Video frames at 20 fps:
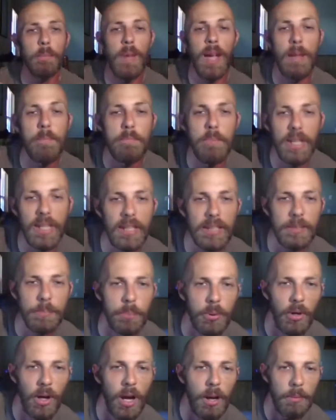my biggest
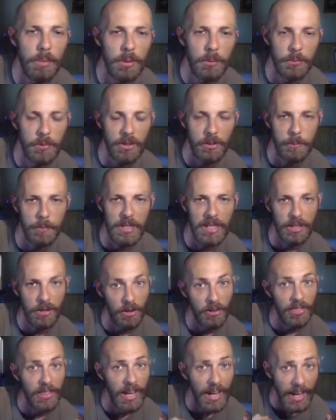problem with me
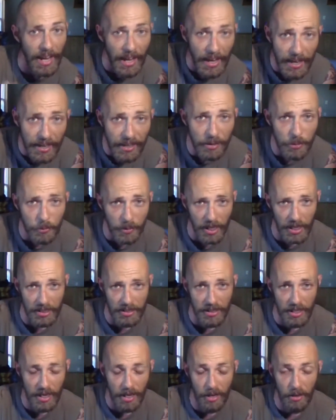on the head right
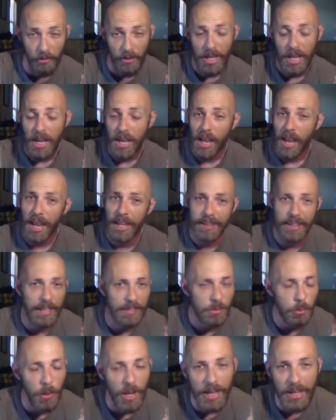now. And
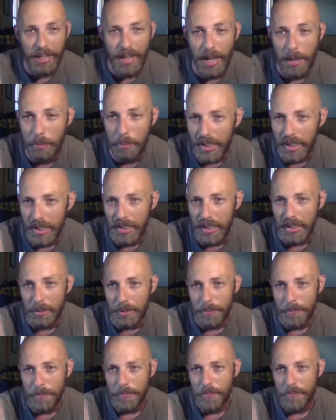that's why I got Brittany.
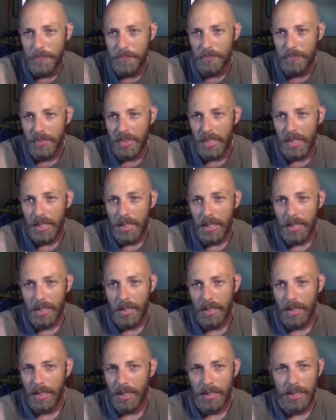
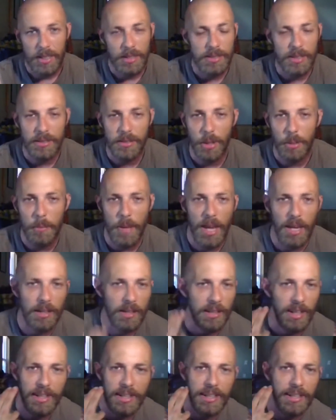Because it don't matter.
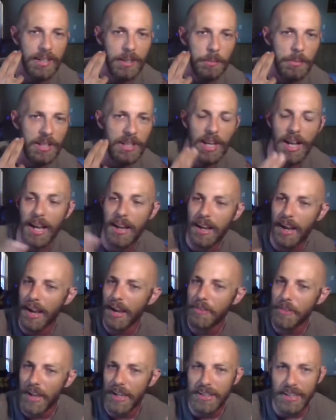Like, it could be,
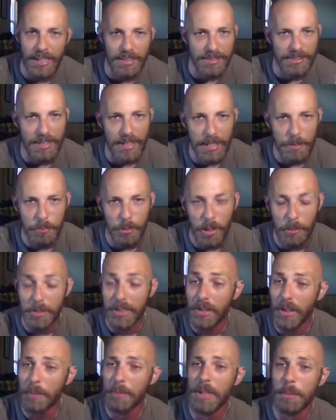I've had that same problem. You
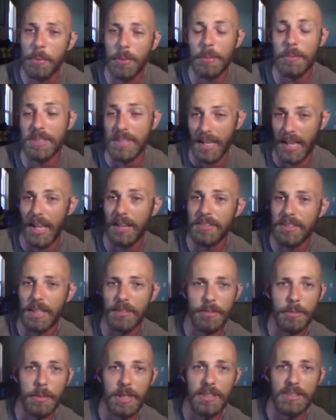know how many appointments I have set
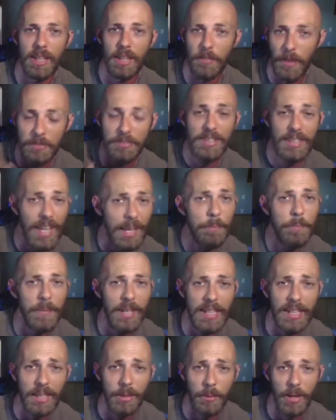for myself? I've set
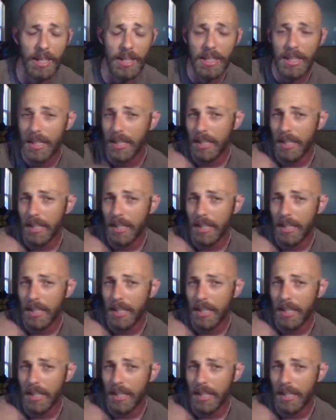many, right?